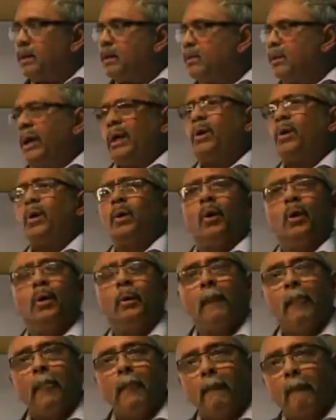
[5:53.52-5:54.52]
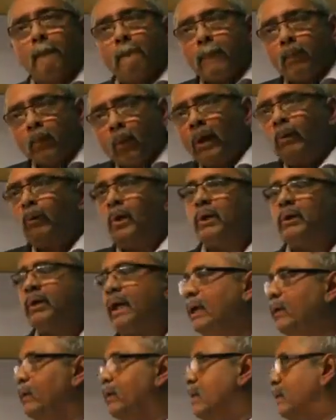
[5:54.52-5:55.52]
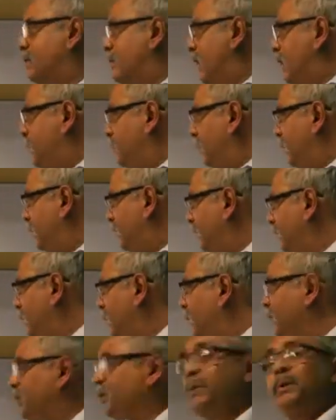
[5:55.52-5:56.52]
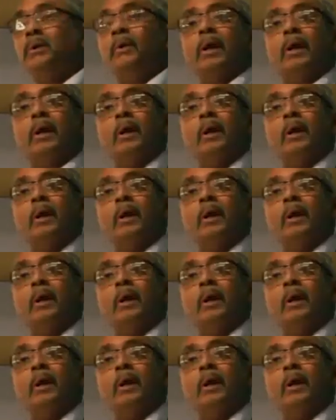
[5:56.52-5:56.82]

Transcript: So I don't know. What I want to tell you is a salesperson goes through a